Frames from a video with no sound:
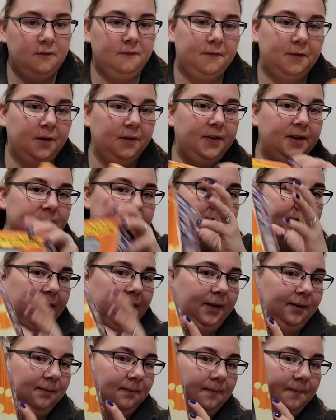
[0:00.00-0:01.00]
for this
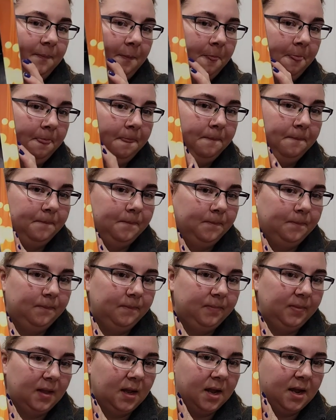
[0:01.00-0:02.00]
thing
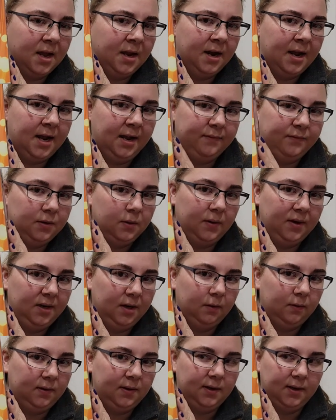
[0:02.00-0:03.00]
and I have no
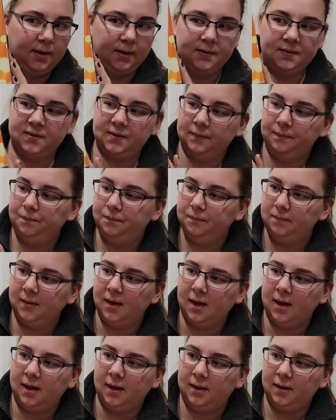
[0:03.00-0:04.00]
idea what it is.
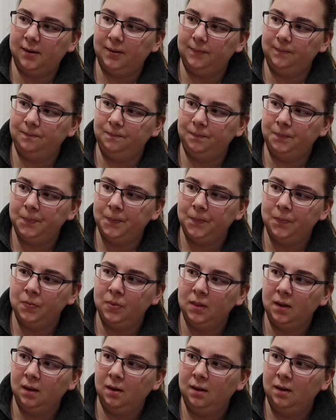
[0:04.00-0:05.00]
Um,
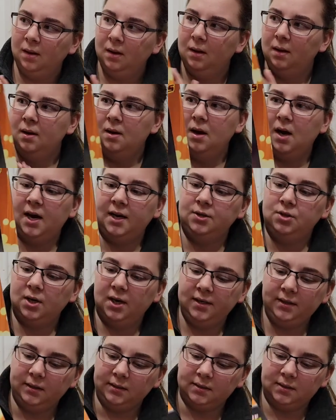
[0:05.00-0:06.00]
I
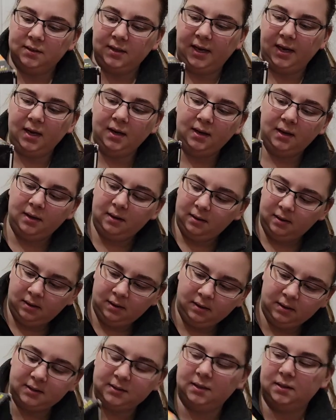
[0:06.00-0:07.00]
tried to scan it
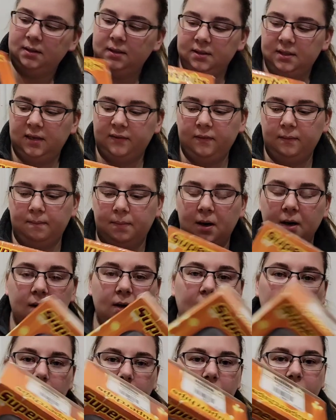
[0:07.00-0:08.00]
because it does have a
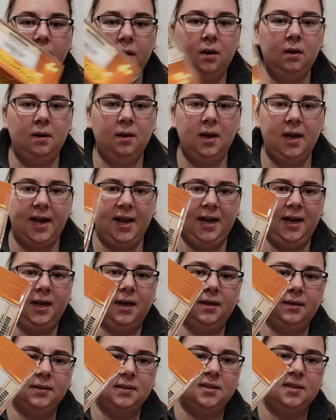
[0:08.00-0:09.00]
barcode
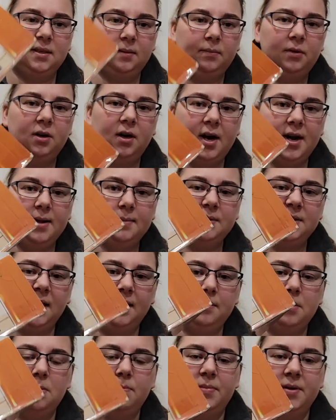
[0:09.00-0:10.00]
and similar items
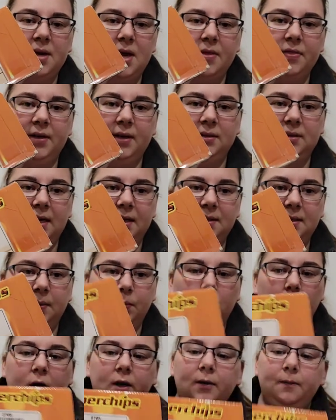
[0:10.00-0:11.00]
came up but not the exact
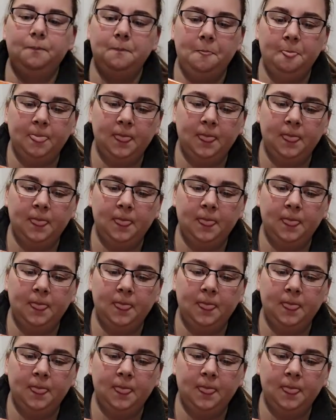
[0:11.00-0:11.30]
same one.